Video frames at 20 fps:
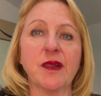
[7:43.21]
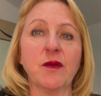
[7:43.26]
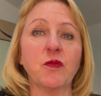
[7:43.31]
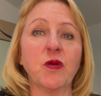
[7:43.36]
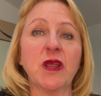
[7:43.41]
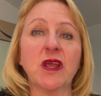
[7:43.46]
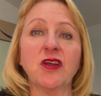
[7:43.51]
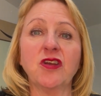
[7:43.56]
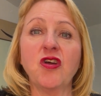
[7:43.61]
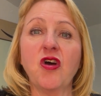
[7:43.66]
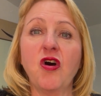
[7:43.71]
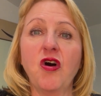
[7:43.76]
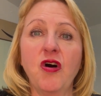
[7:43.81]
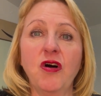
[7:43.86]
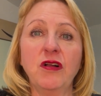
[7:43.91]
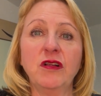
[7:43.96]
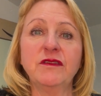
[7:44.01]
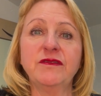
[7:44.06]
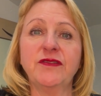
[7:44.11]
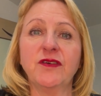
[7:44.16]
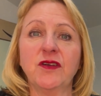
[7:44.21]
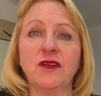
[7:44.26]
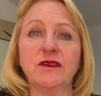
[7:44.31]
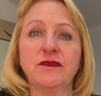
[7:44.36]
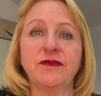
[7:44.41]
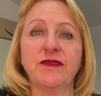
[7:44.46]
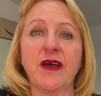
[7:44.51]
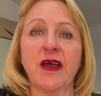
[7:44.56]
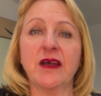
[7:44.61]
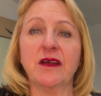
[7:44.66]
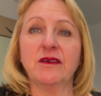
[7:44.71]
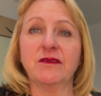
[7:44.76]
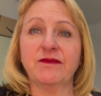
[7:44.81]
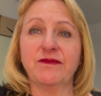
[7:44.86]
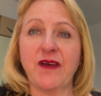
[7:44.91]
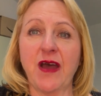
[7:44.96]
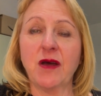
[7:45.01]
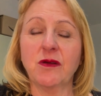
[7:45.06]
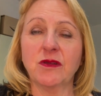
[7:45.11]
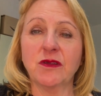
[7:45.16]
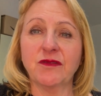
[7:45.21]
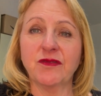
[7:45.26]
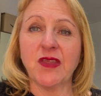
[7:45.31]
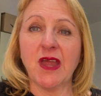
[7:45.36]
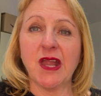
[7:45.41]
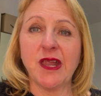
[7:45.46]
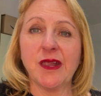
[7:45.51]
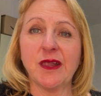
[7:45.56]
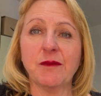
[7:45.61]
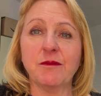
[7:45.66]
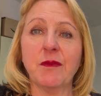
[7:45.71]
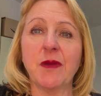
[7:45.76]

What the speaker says: And we can all fall foul of this,